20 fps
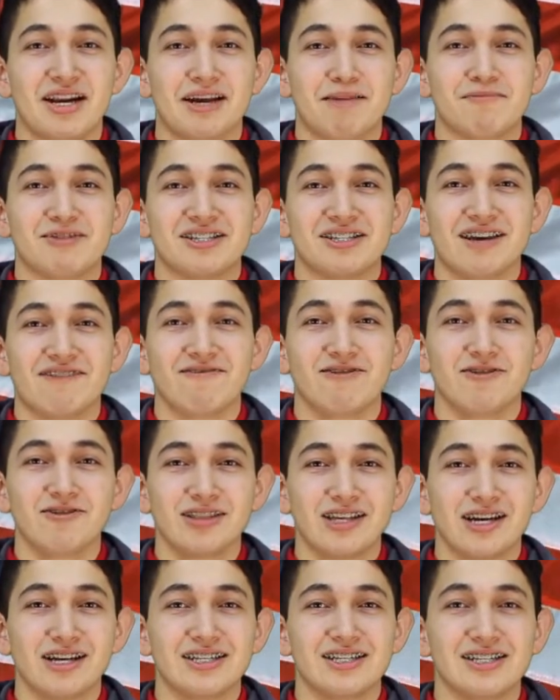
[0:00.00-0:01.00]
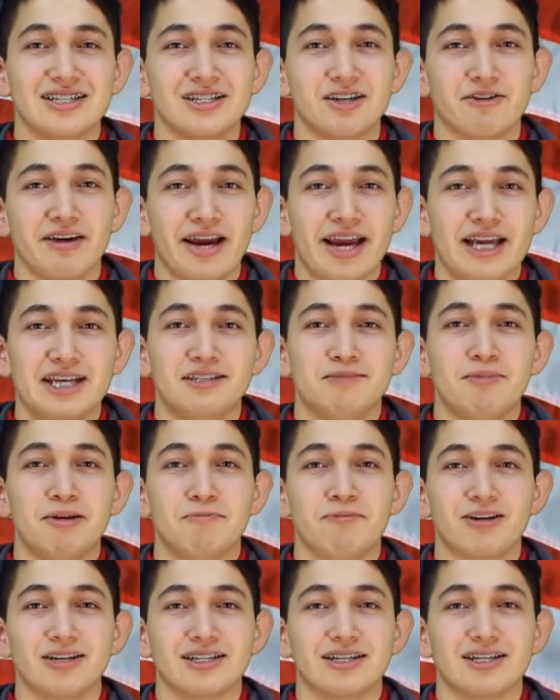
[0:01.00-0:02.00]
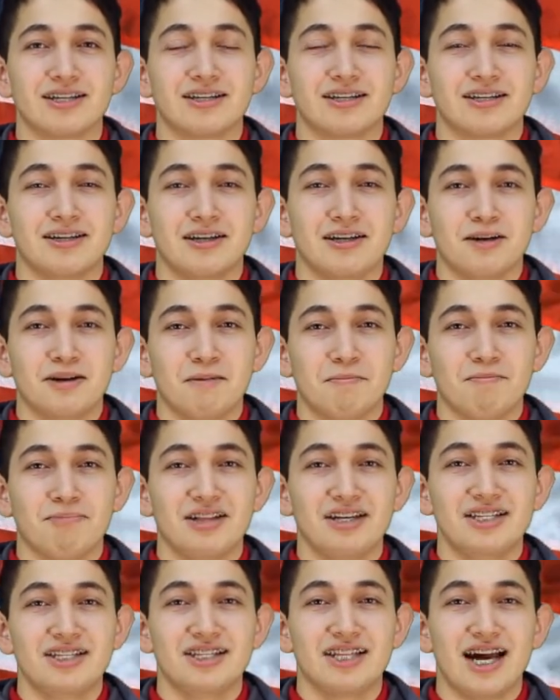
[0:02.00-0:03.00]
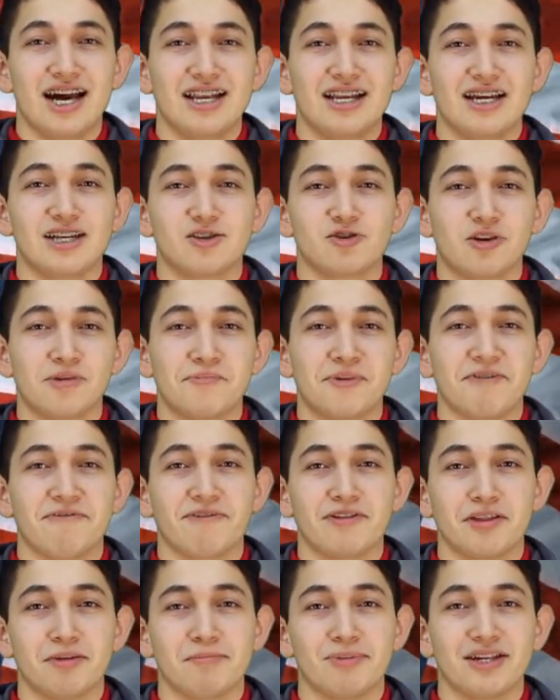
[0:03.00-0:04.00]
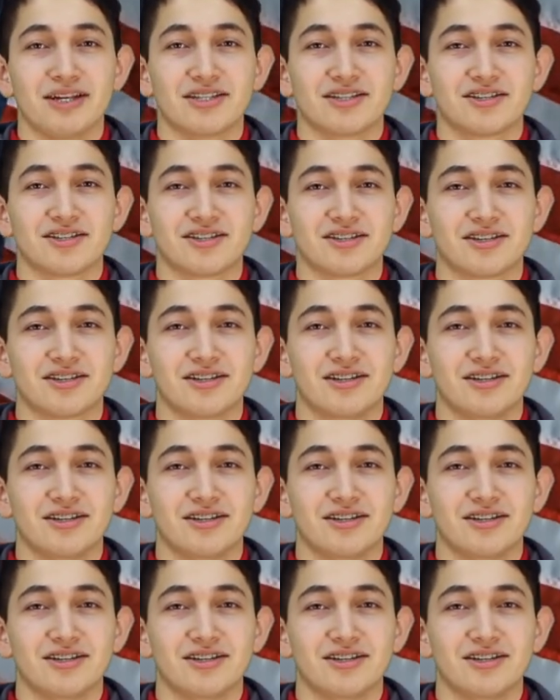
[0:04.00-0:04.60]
name is David Gutierrez, your ASB president. Please stand and join me for the pledge.